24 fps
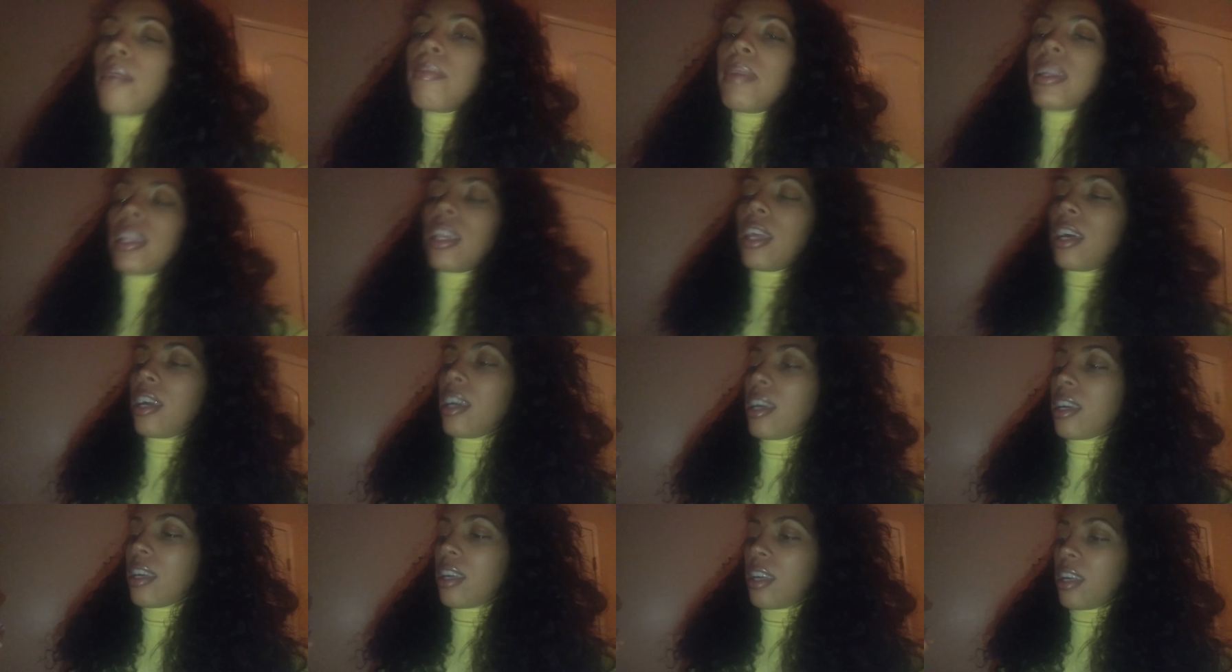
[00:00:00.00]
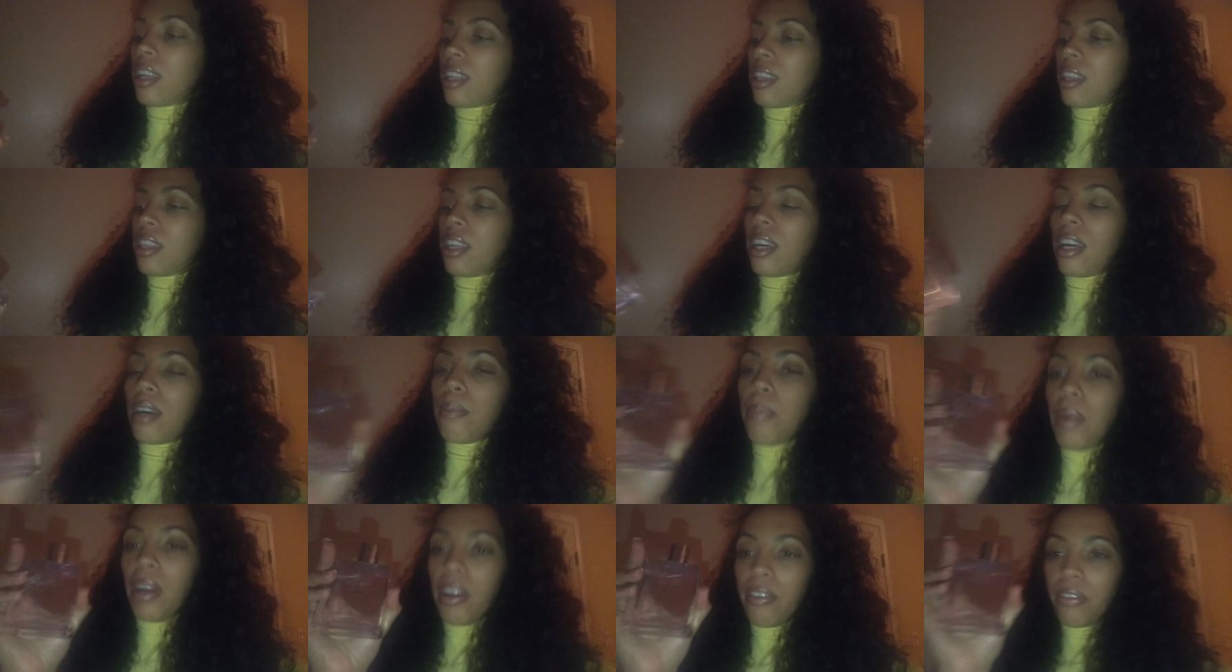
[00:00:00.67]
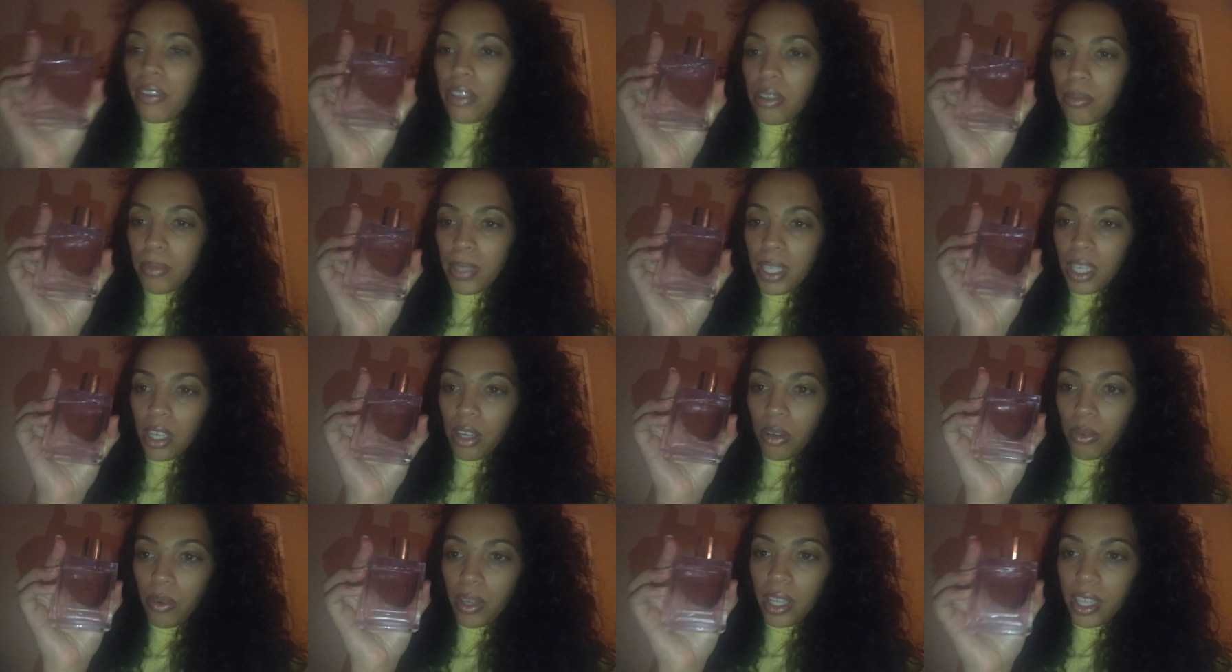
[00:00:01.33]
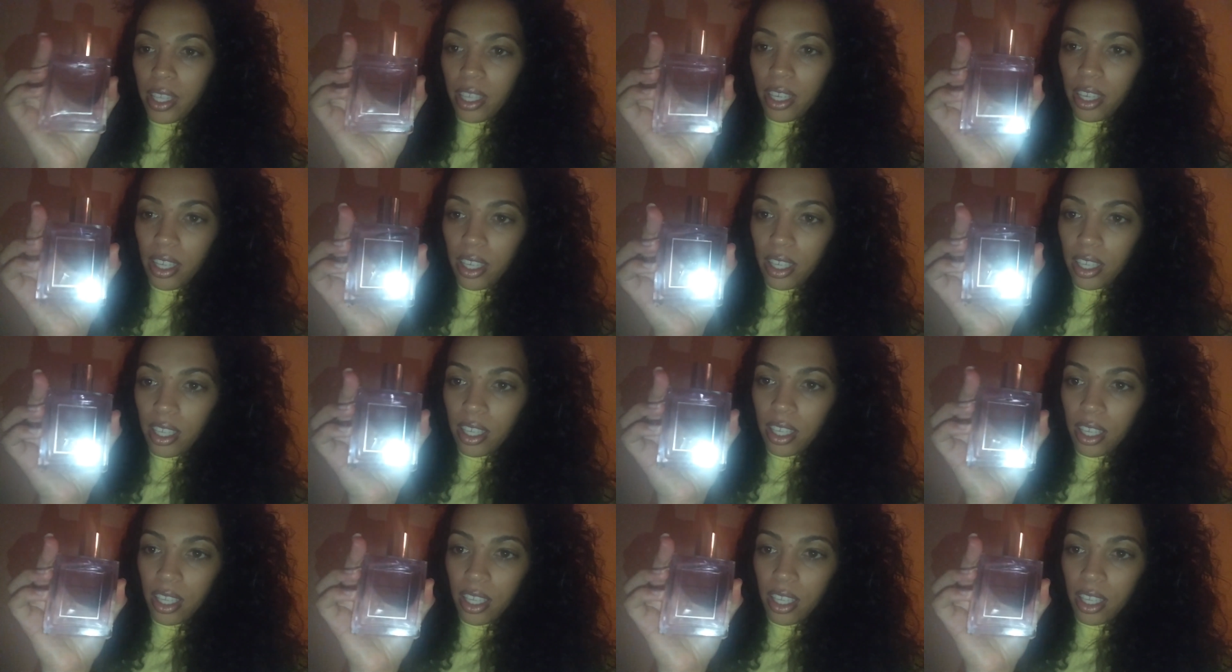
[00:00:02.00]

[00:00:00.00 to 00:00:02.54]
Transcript: me like the perfume to go with it,